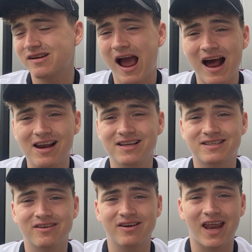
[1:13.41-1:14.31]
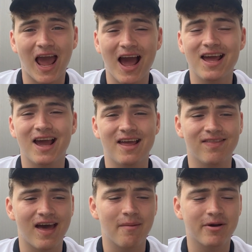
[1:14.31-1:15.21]
Alisson, De Gea in
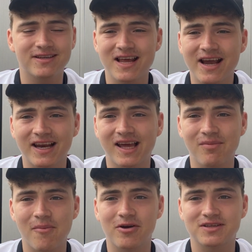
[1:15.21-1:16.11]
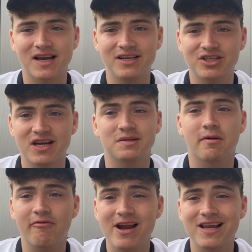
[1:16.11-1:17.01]
there, because they're going to keep the most clean sheets.
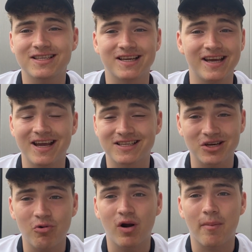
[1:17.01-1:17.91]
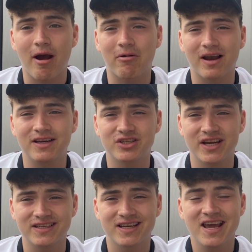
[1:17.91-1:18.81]
But realistically, it's not all about clean
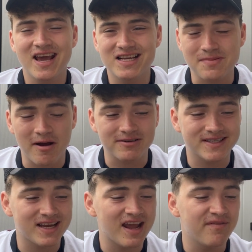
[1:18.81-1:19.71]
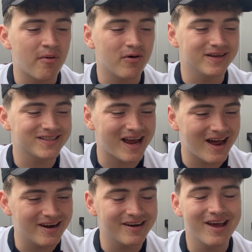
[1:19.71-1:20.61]
sheets, it's about save points.
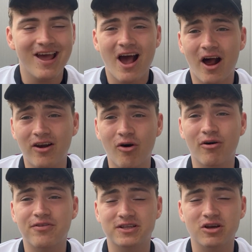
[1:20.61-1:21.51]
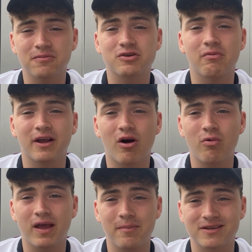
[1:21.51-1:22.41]
And a lot of the top scoring
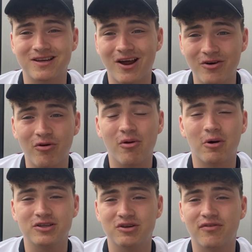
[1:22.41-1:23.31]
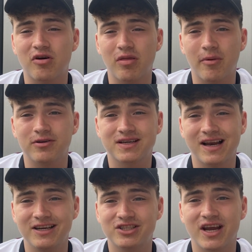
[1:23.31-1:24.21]
goalkeepers are not the ones who have got the most
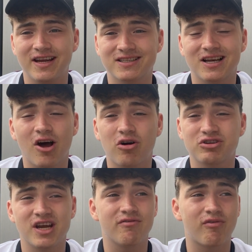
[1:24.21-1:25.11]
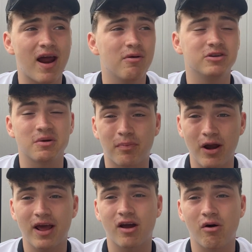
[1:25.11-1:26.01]
clean sheets. Last year, Raya was a
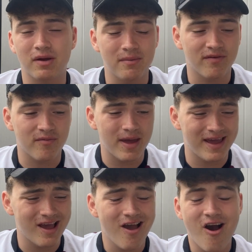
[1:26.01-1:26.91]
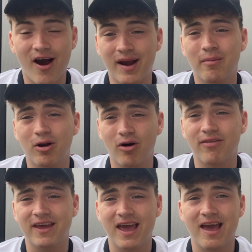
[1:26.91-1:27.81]
brilliant goalkeeper for me. I had him a lot
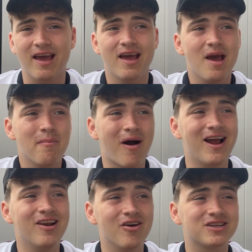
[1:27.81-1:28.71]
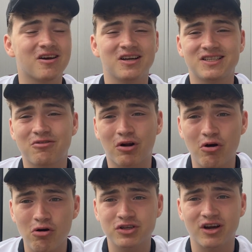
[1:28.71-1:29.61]
of the year, but it looks like
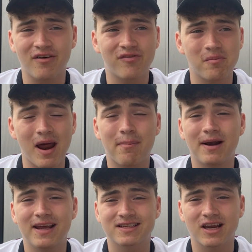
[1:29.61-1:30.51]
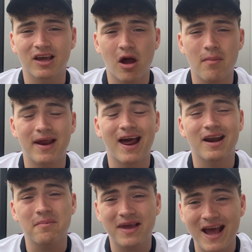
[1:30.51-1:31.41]
Strakosha from Napoli is going to come in,
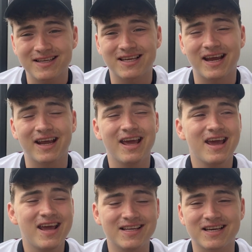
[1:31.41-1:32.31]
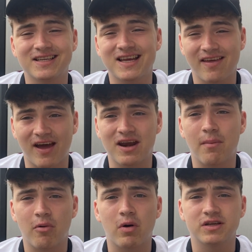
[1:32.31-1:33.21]
and I'm guessing he's going to take that
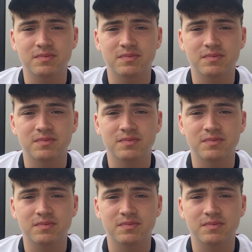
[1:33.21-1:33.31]
number one